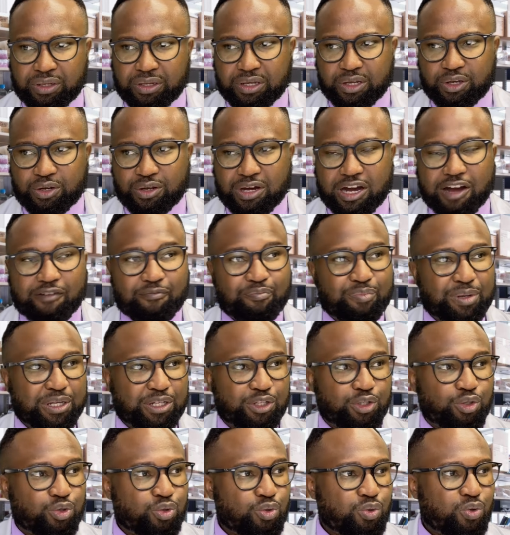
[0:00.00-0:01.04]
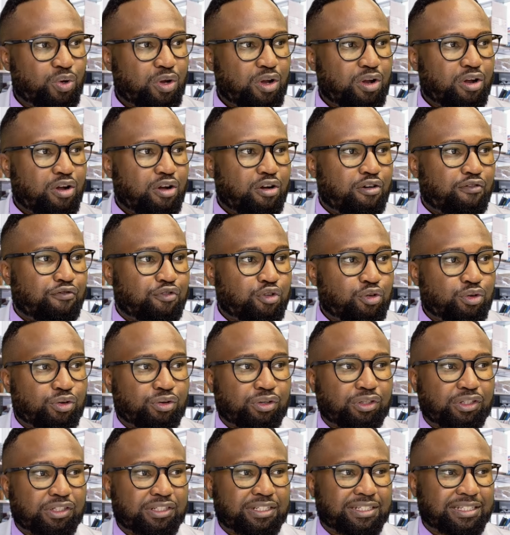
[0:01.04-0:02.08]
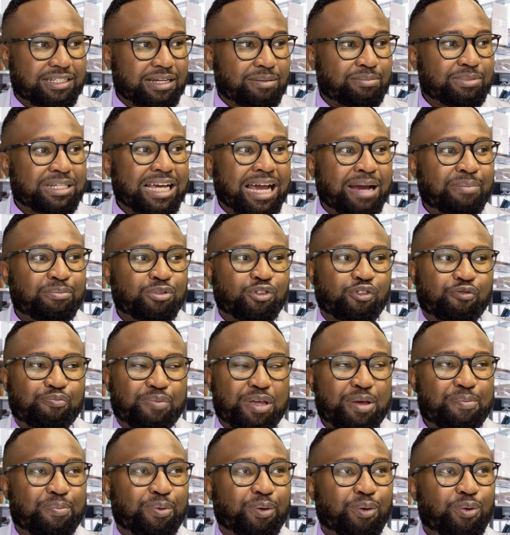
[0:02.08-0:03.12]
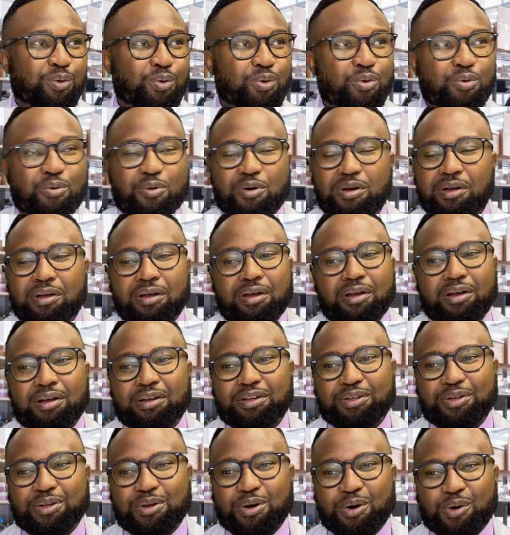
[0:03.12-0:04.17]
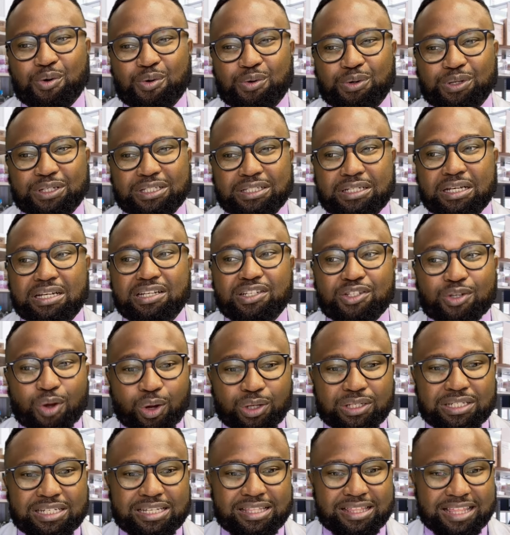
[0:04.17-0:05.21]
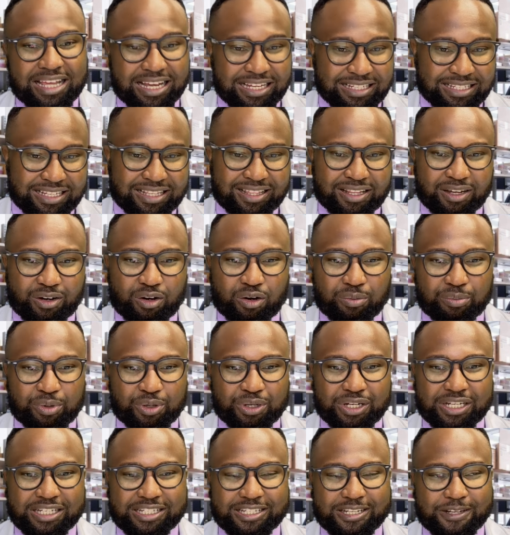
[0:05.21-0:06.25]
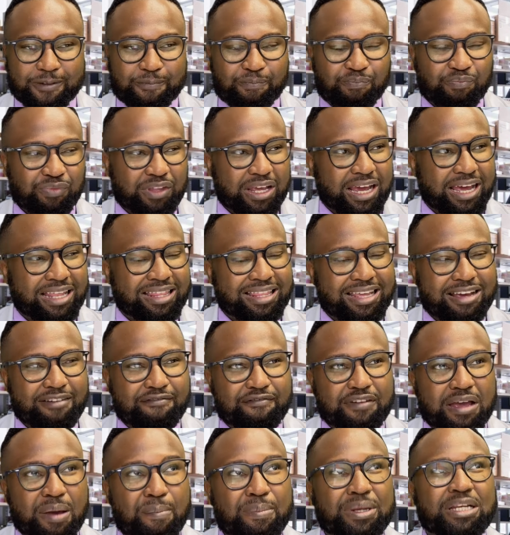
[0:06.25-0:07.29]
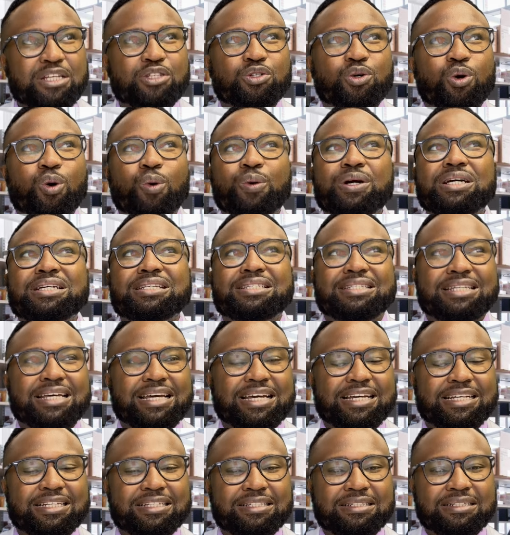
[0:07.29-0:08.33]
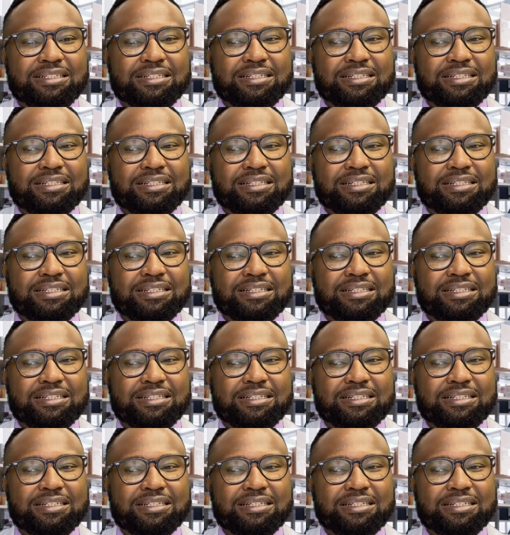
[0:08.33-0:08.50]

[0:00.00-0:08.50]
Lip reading: You know, I've been to funerals sometimes of people who, you know, did dodgy things in the community, and their families always said,